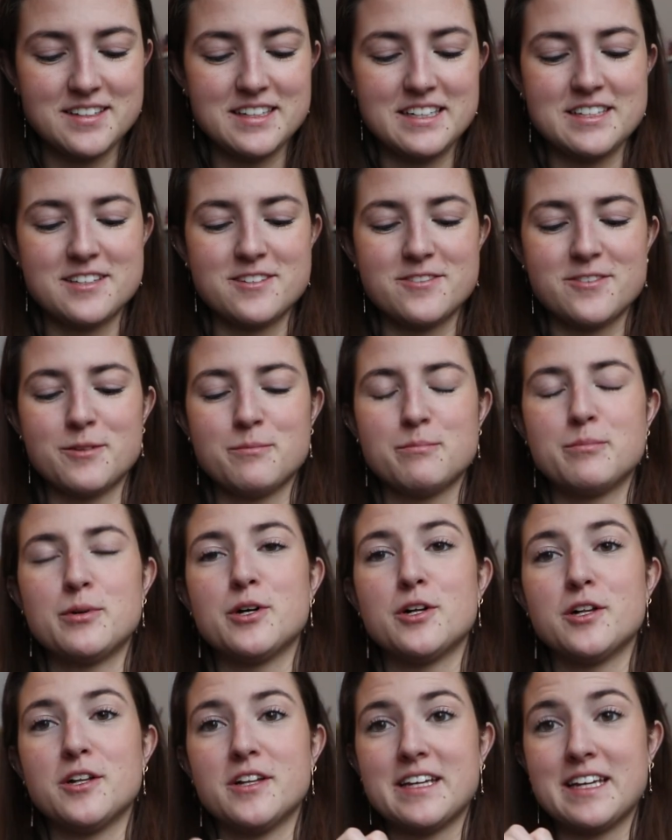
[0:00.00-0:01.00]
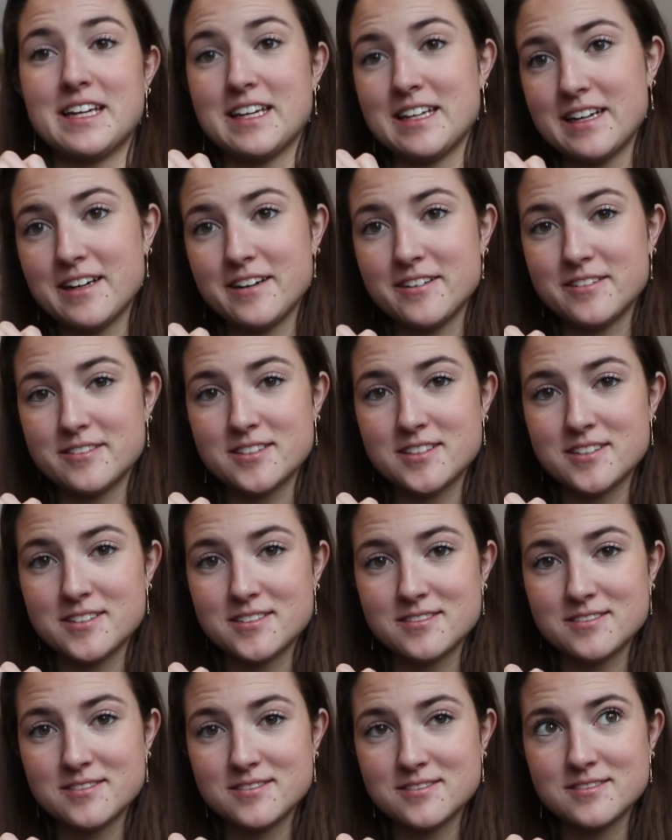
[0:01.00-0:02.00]
It's for pulling it out.
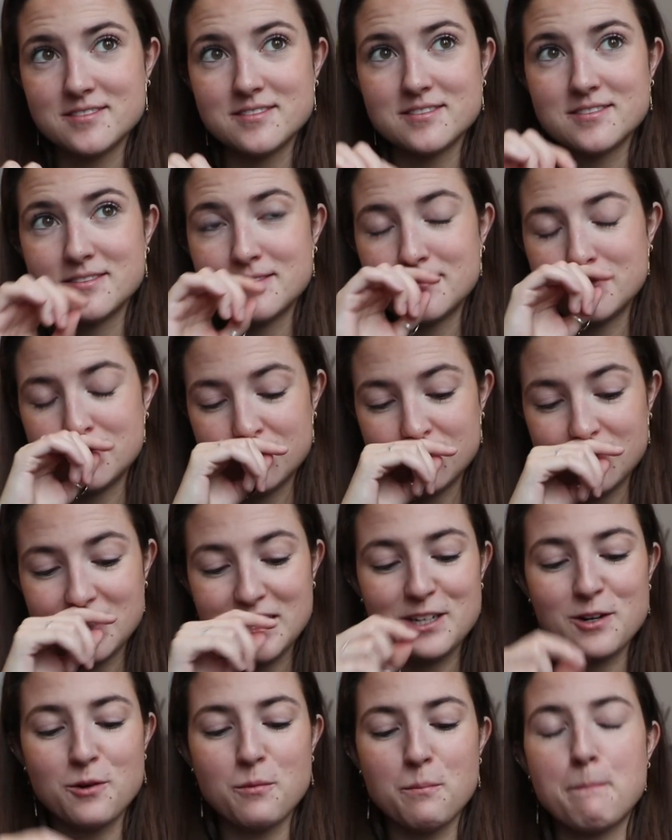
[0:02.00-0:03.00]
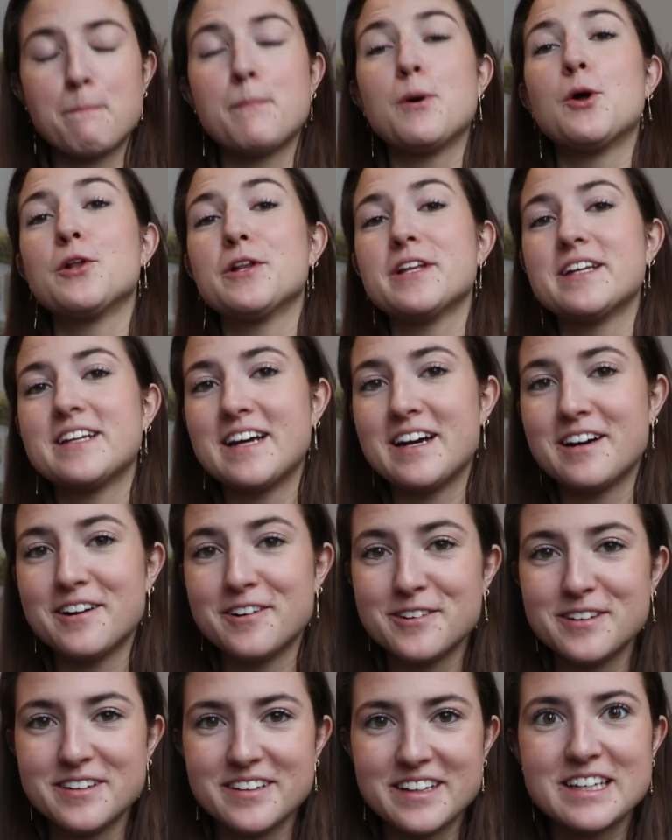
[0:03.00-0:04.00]
You don't pull it
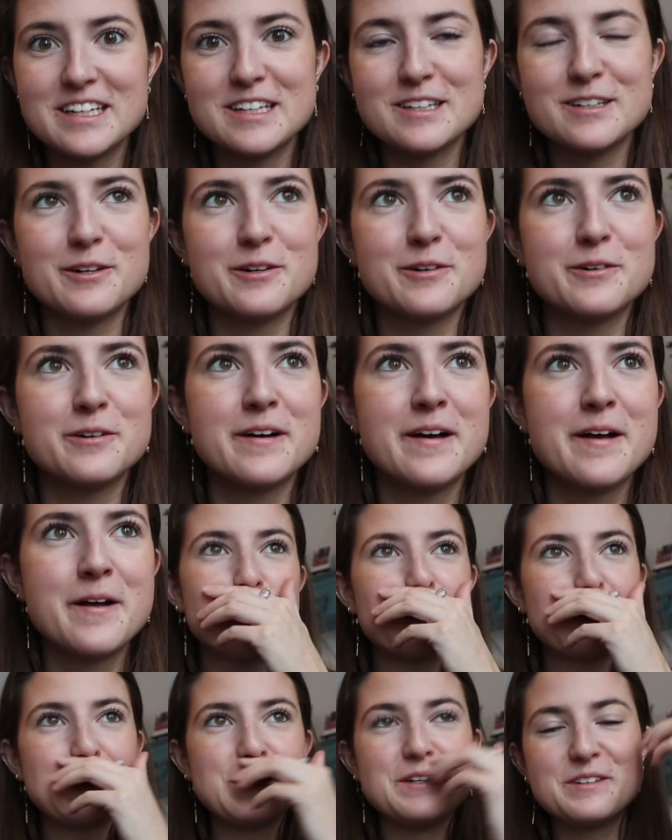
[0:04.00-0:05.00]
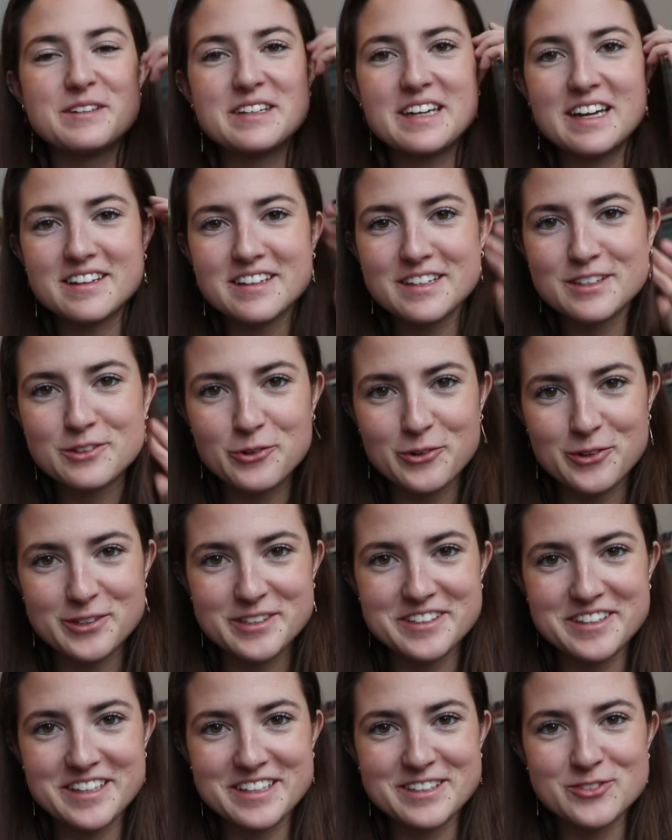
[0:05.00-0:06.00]
out, like, you know, when you'd get like old
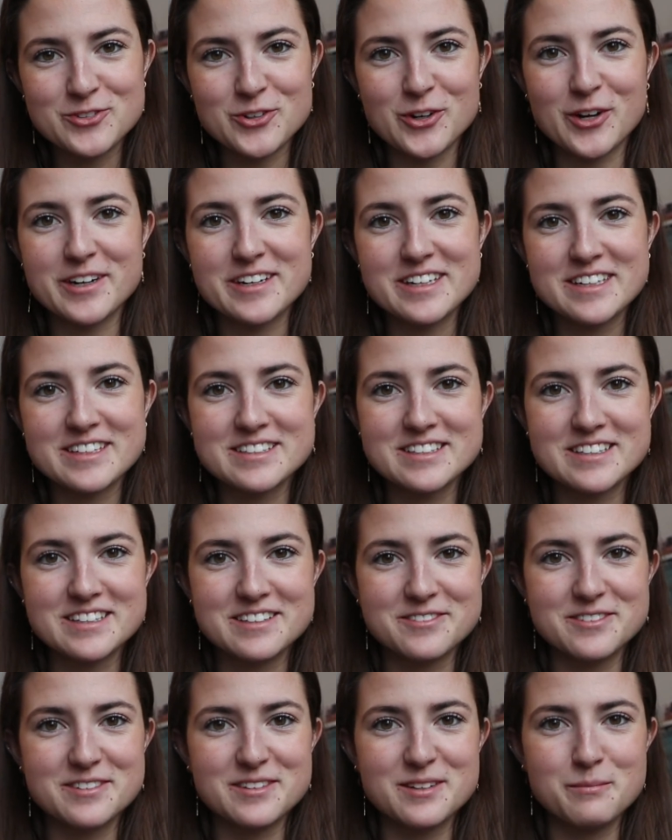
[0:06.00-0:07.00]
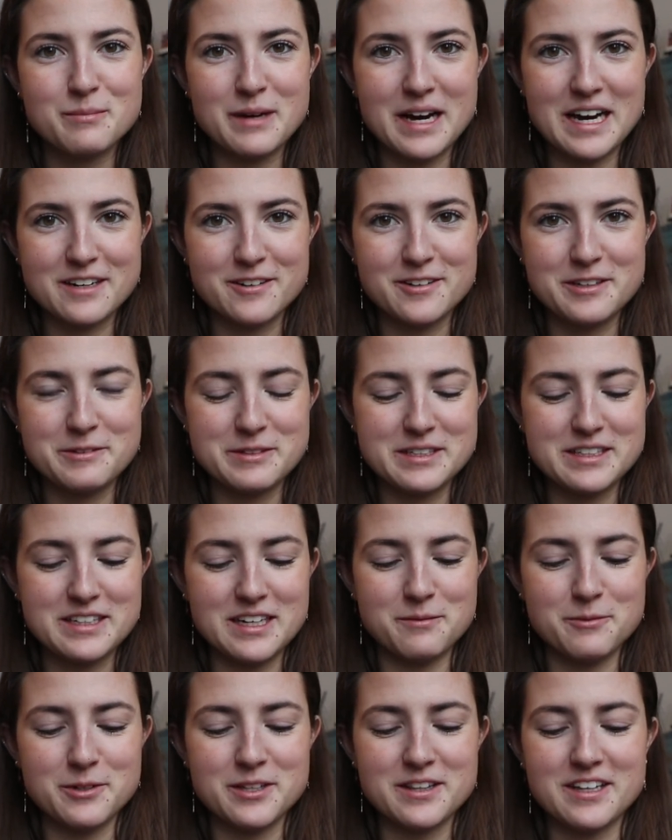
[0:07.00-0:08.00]
electronics and the battery would
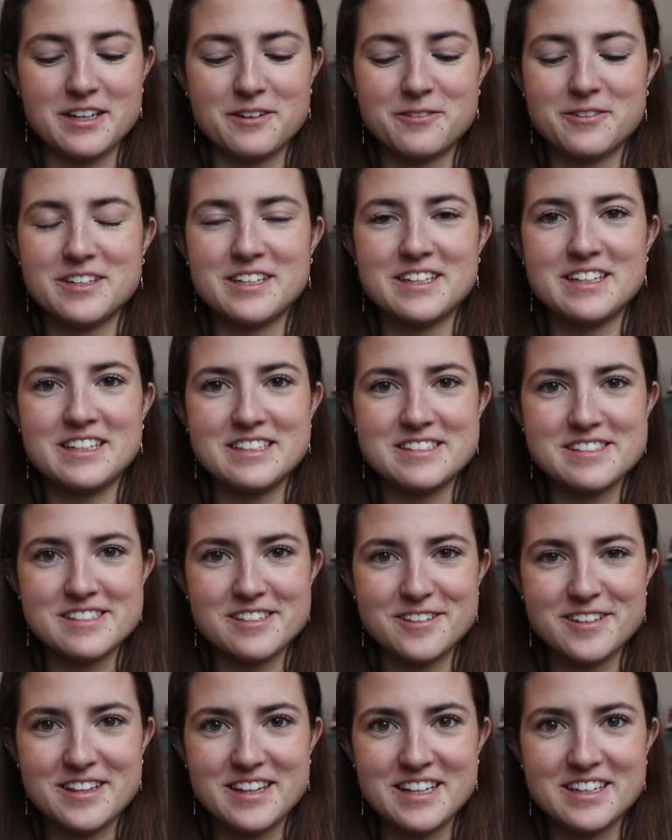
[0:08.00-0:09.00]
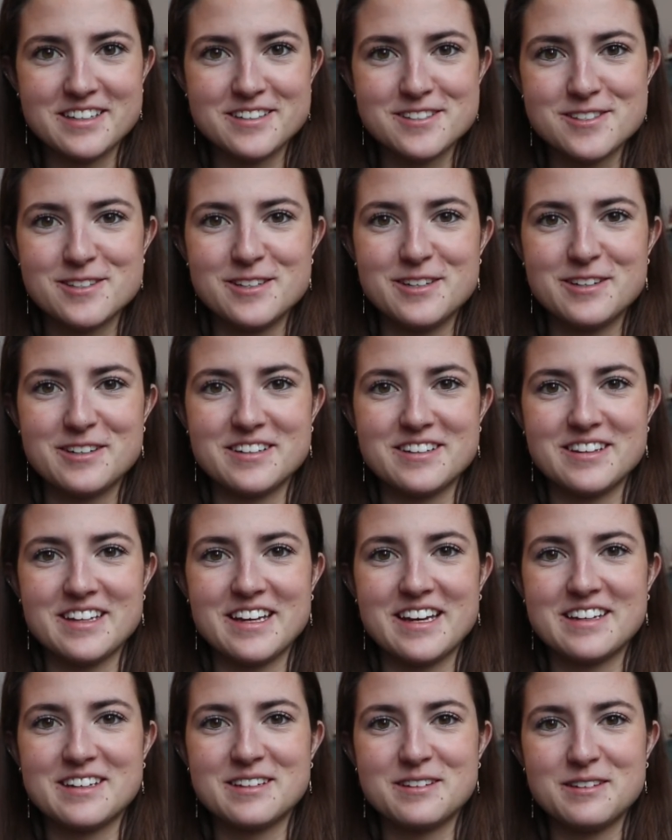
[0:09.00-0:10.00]
come with like one of these little things, so you could
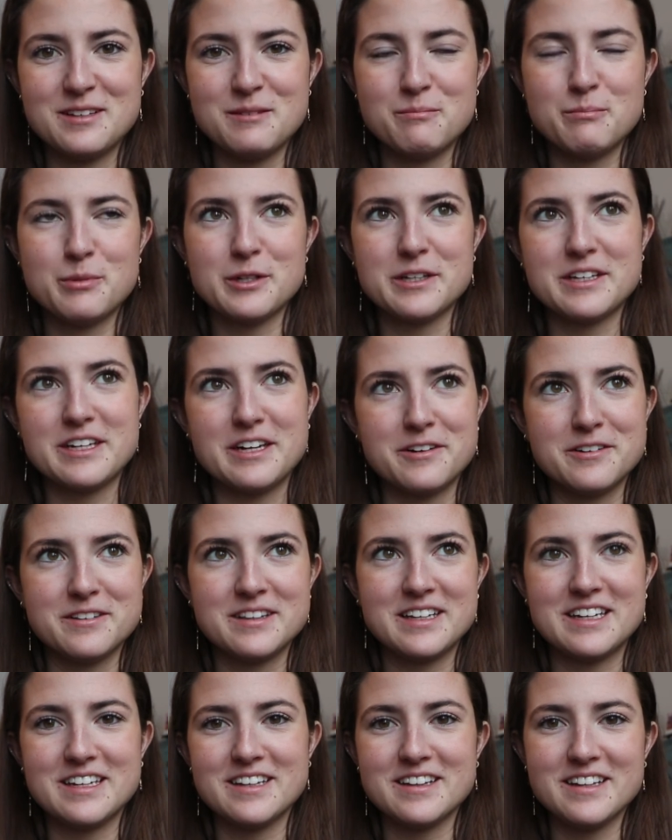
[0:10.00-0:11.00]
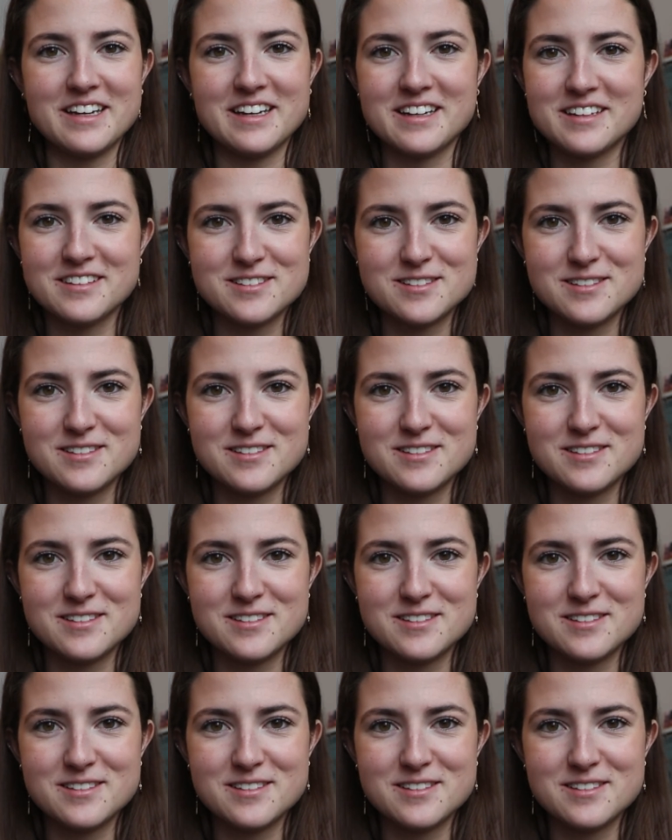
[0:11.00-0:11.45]
like, you pull it out and then it like